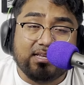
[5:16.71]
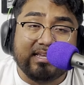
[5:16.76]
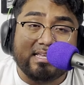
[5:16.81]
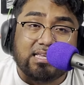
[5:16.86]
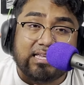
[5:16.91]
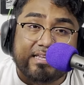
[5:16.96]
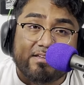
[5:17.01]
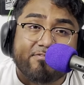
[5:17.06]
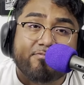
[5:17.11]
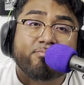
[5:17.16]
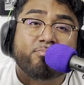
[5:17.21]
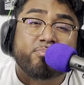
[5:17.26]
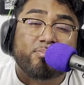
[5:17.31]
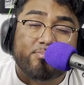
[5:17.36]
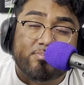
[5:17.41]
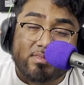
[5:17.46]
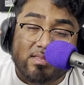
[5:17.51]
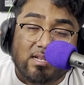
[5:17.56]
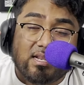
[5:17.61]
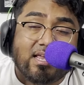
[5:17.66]
if
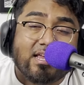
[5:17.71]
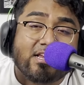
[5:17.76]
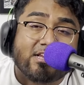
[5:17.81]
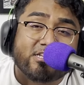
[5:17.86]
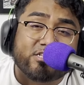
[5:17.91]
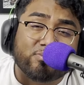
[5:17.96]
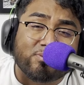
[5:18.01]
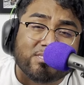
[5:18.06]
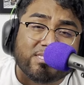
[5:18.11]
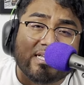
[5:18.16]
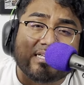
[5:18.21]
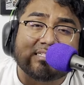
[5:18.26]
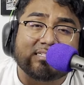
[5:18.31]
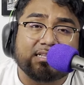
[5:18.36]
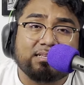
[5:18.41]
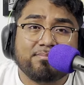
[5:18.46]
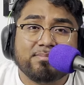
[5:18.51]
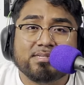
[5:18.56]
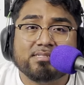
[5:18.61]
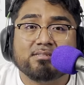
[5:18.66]
the Lakers
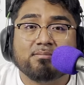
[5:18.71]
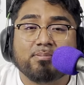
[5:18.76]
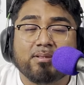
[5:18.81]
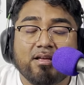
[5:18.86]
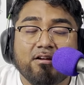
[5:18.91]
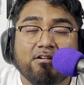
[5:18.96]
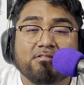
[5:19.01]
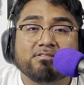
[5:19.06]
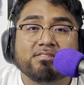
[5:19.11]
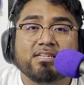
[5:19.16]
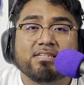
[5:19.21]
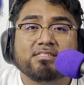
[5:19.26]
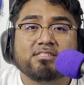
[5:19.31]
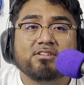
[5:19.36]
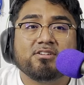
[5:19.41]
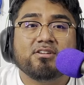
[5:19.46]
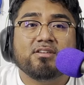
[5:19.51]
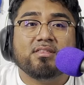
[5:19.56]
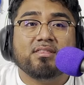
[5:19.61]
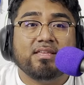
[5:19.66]
potentially miss the playoffs next
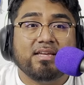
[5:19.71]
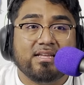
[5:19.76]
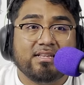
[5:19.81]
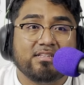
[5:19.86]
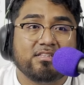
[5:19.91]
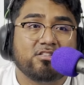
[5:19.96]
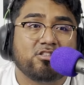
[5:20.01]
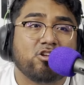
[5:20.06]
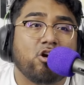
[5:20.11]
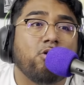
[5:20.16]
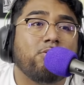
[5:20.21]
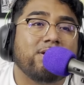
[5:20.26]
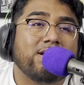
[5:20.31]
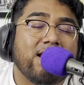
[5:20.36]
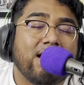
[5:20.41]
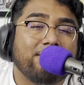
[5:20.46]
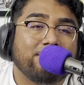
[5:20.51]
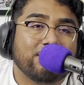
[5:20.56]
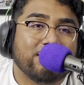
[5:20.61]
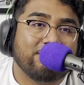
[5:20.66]
year than Darvin
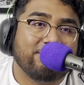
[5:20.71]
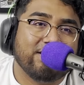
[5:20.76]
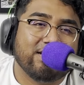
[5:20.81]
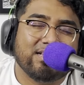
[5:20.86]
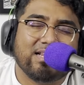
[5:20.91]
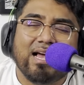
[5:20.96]
Ham leaving.